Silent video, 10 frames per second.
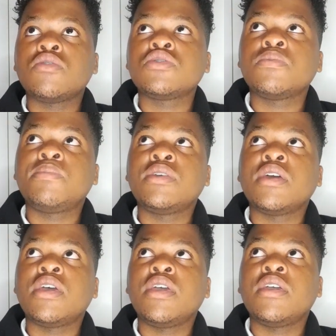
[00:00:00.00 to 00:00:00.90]
be
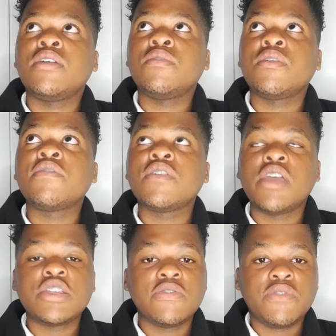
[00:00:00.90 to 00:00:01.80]
a
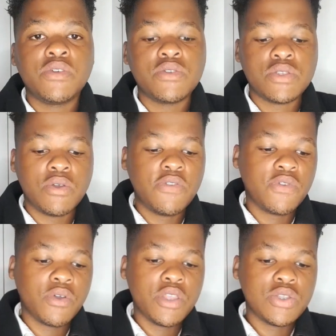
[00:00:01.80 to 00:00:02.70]
revelation for you. So if you
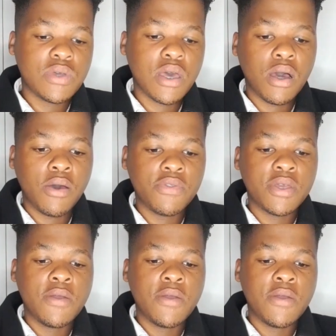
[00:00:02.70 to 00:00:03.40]
go into health,